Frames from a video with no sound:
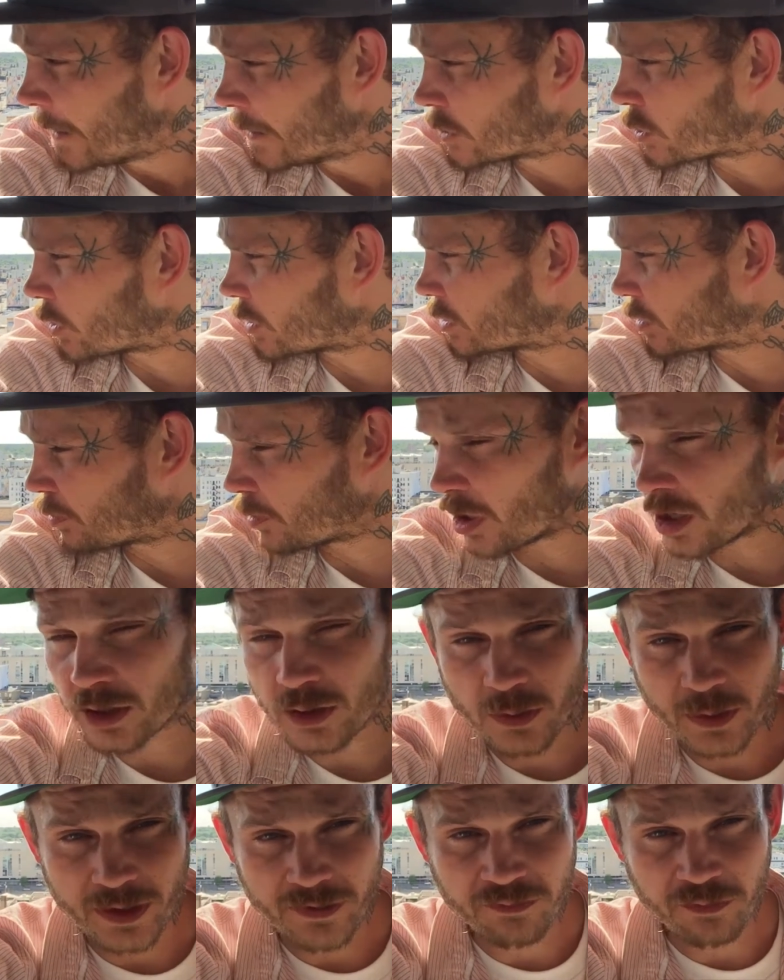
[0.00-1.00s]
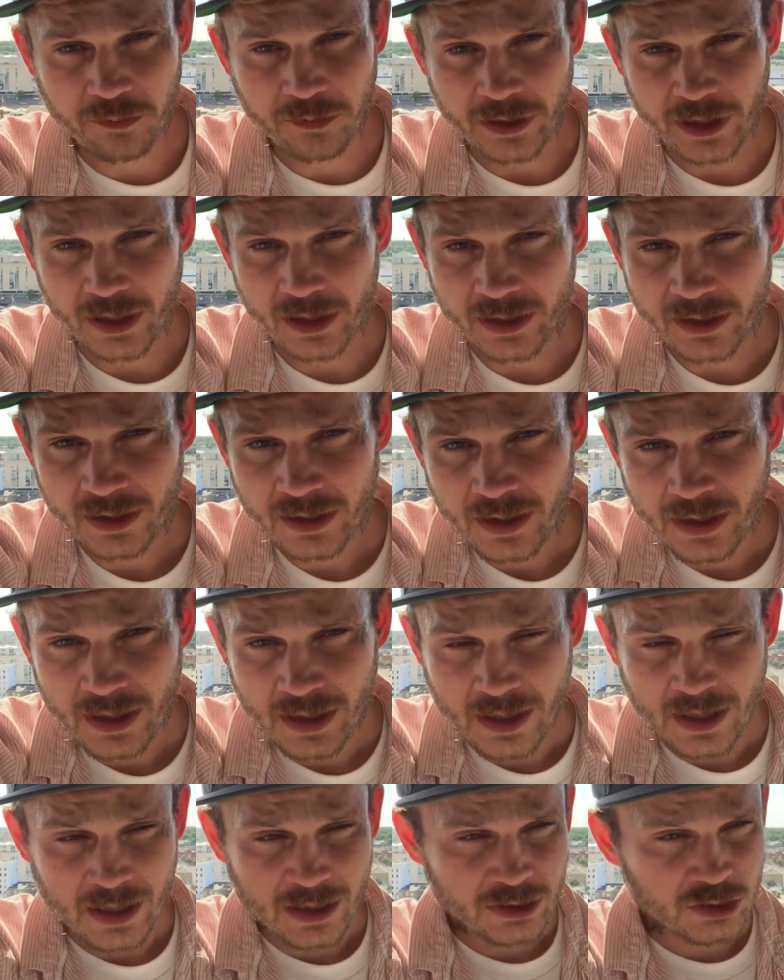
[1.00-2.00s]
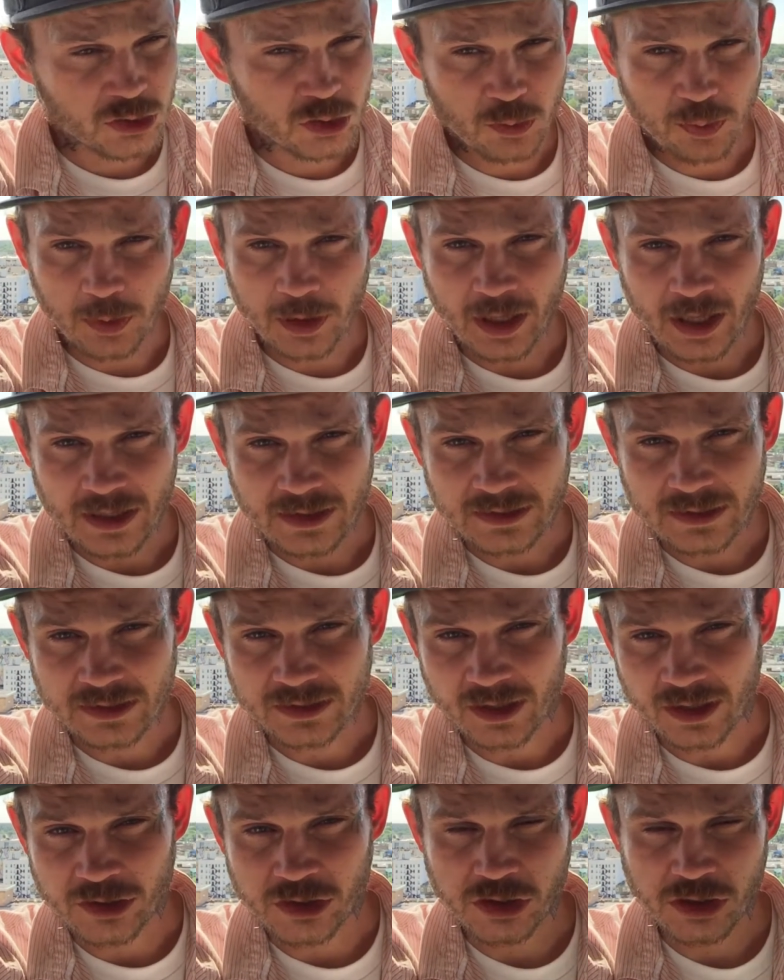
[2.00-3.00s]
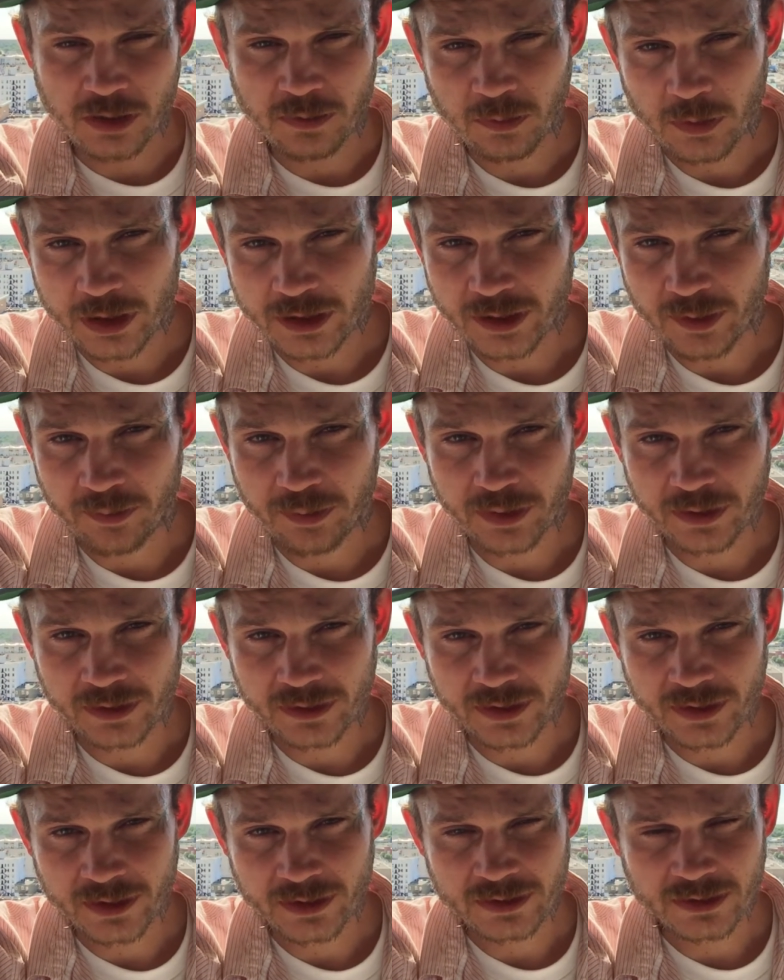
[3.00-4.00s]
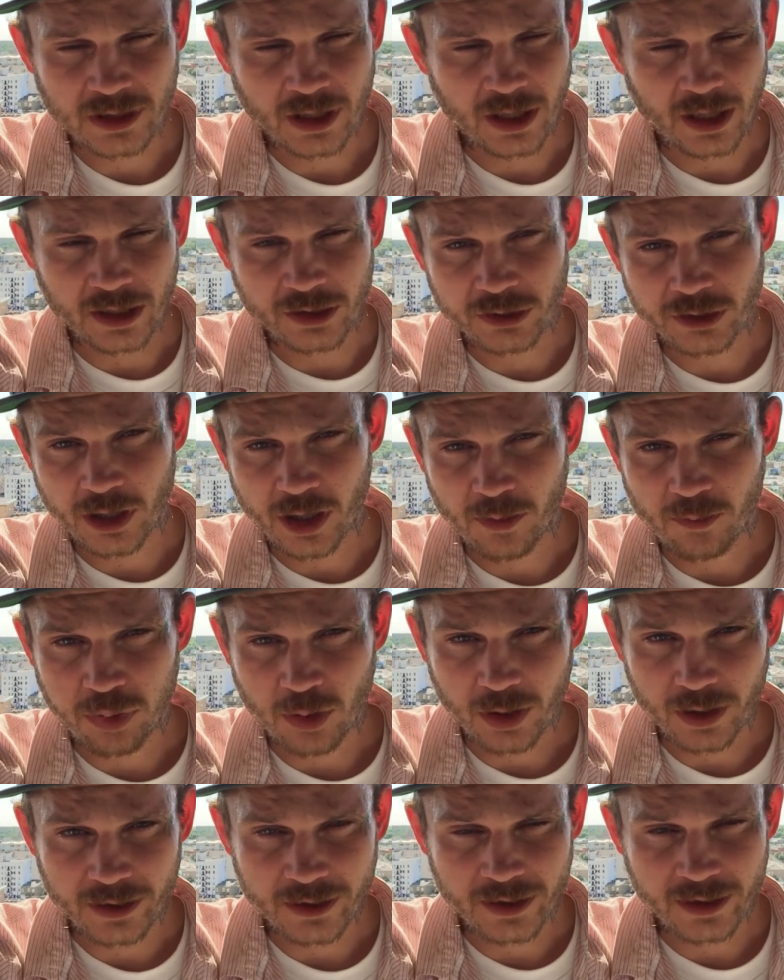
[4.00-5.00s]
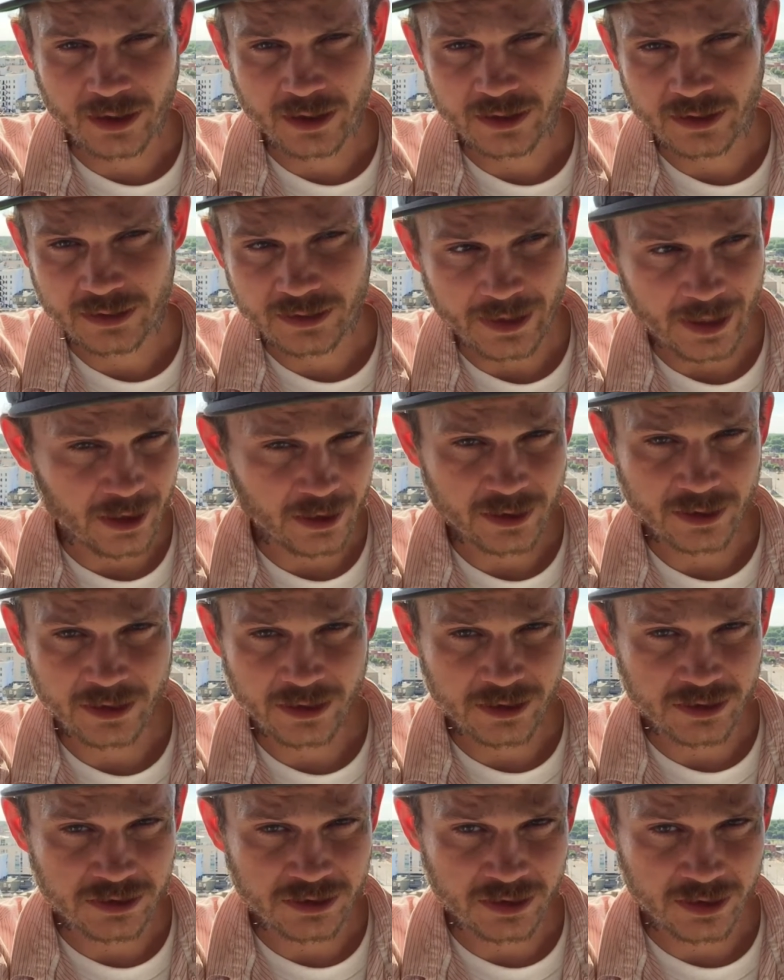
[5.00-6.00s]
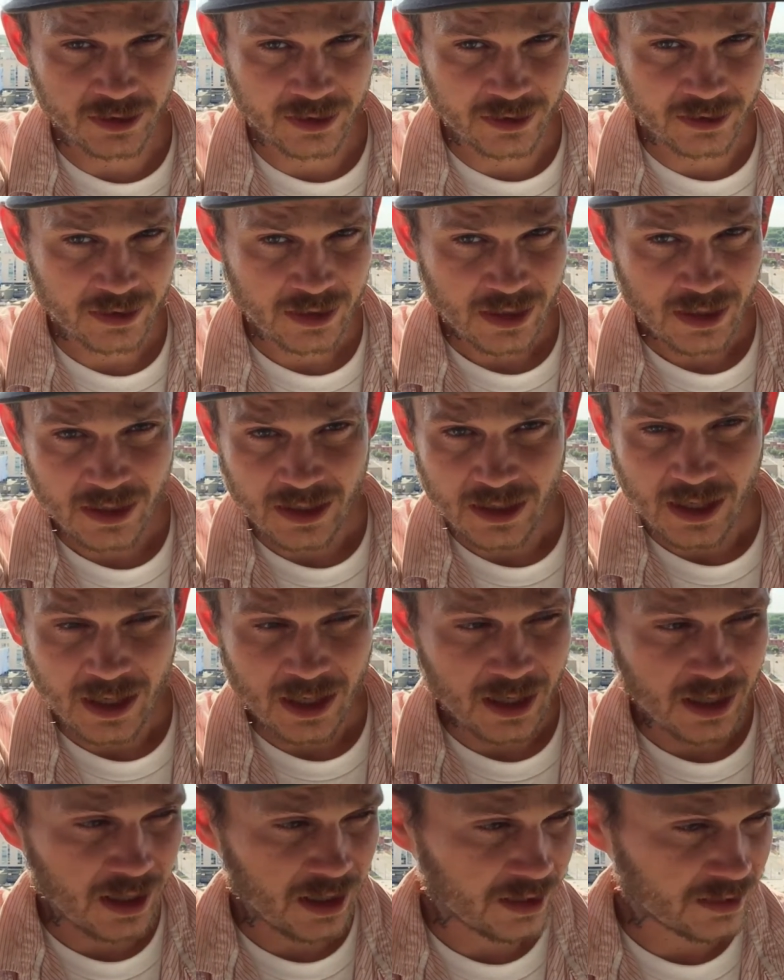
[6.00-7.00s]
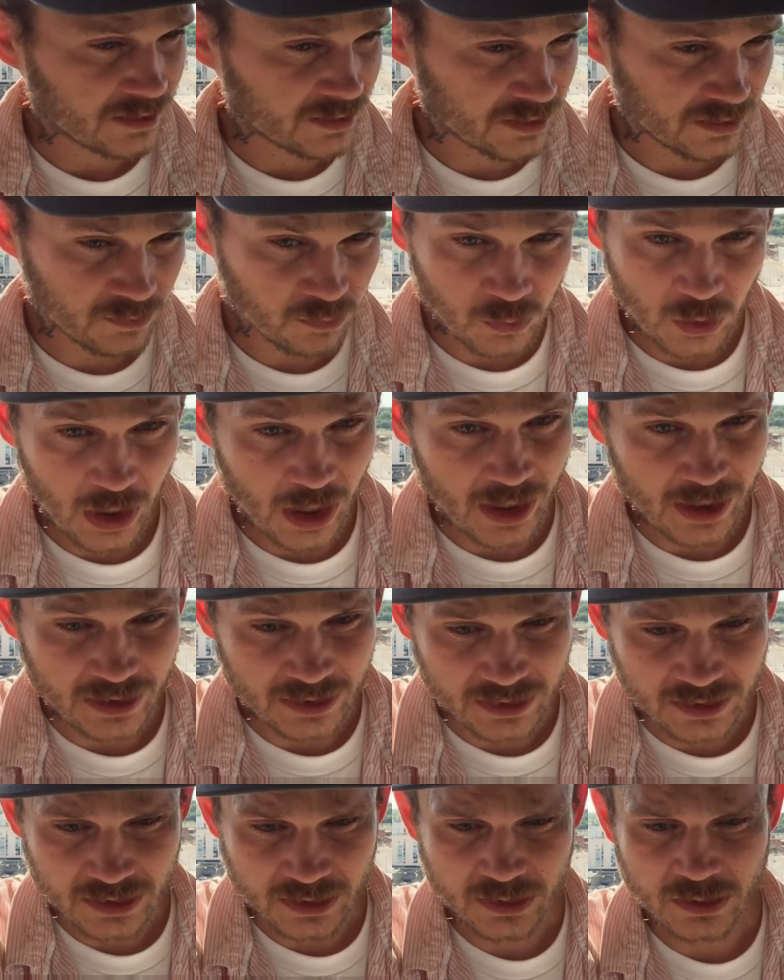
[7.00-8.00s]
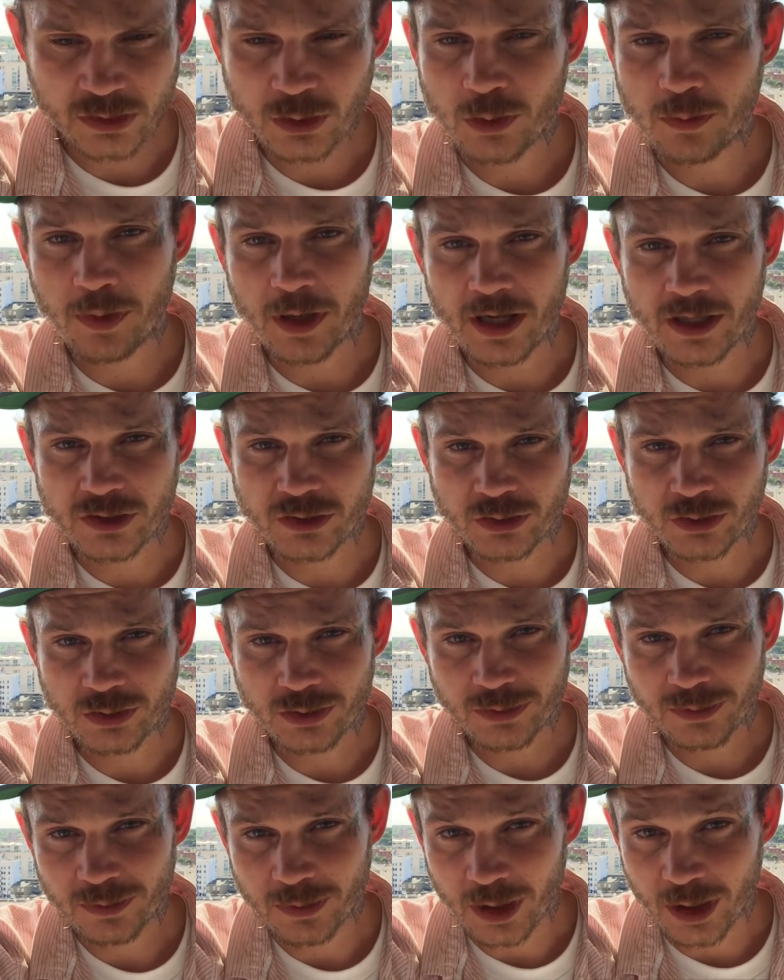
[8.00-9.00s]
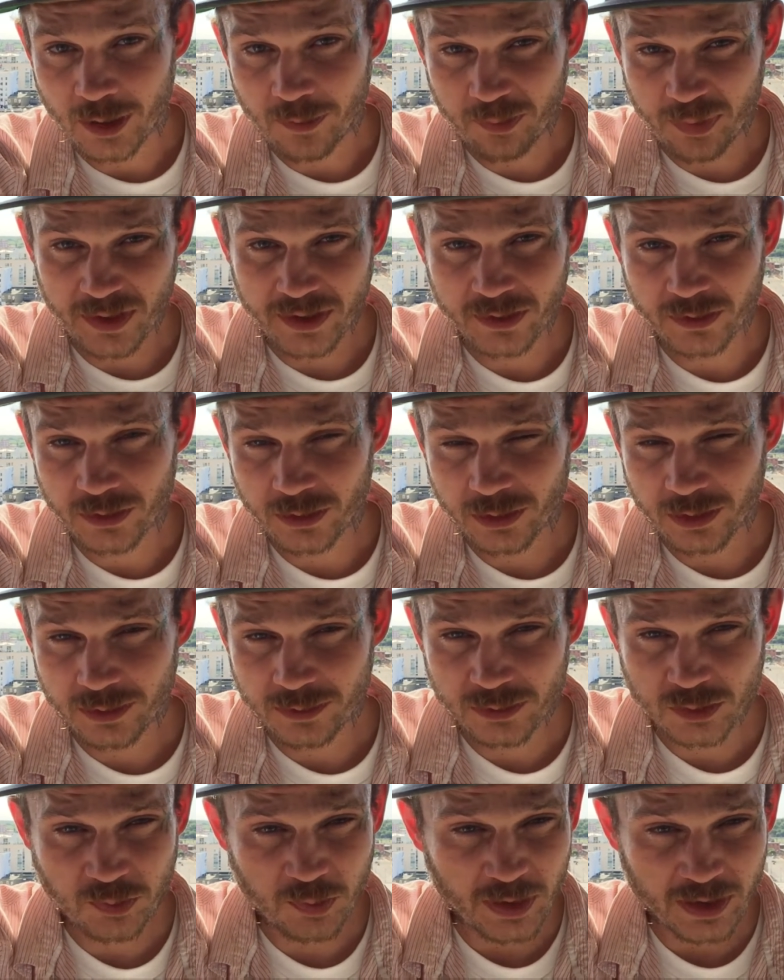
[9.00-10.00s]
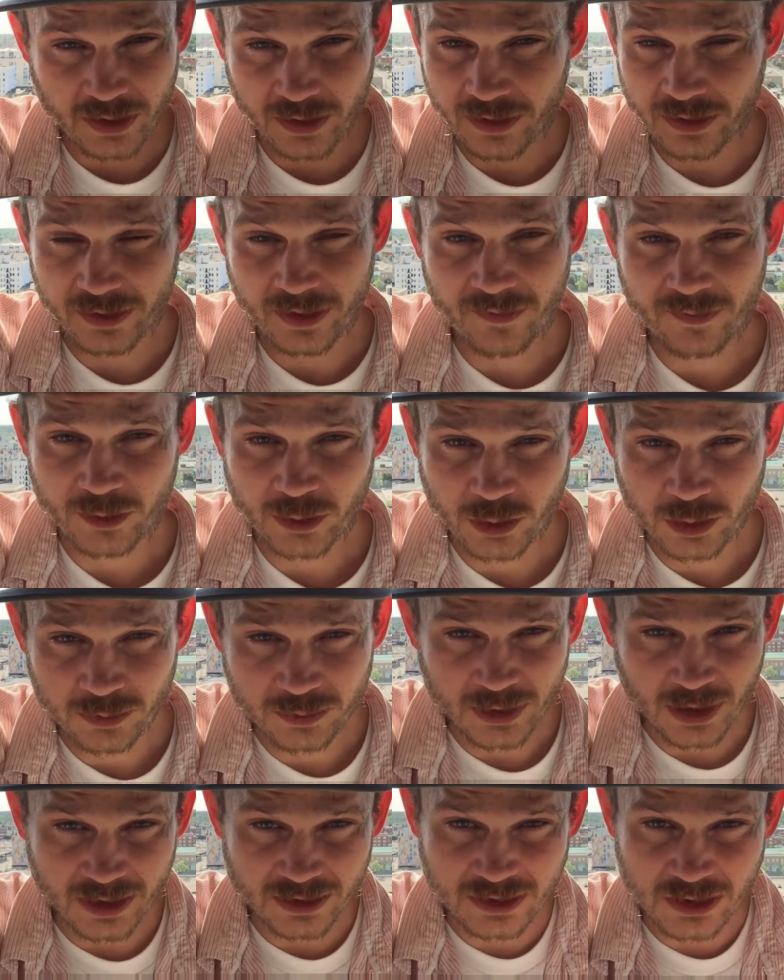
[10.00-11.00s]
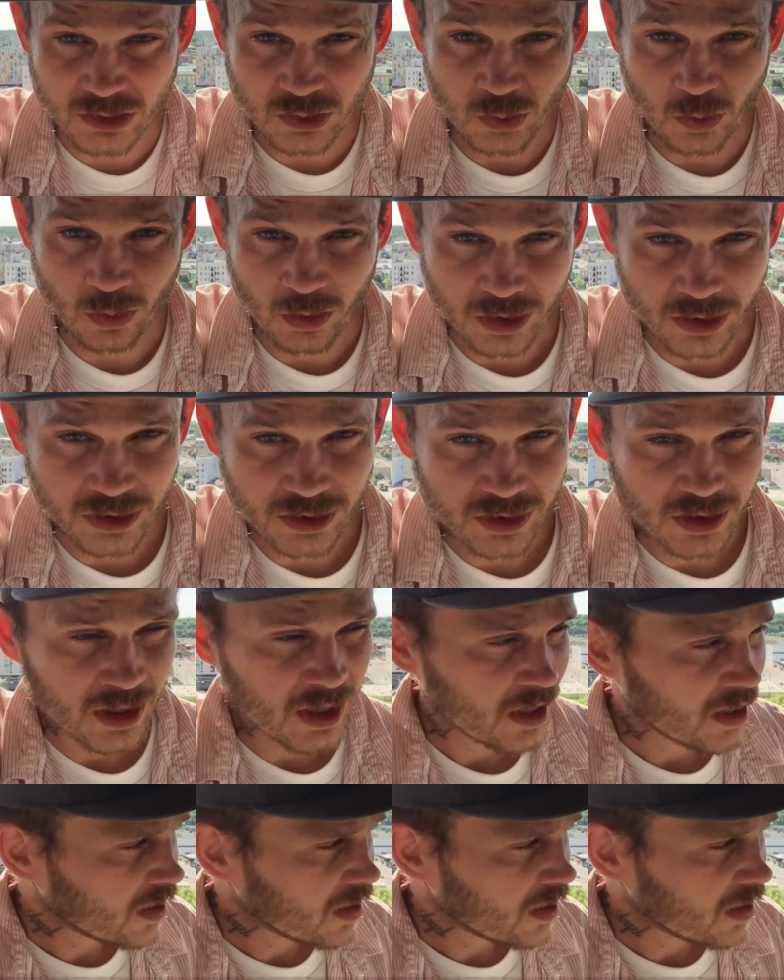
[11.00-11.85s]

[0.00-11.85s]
So it's a block away from there. Super nice. It's got a gym right in the building. It's got underground parking, air conditioning. Uh, it's nice. Two bedroom, uh, big rooms, big living room, tons of storage.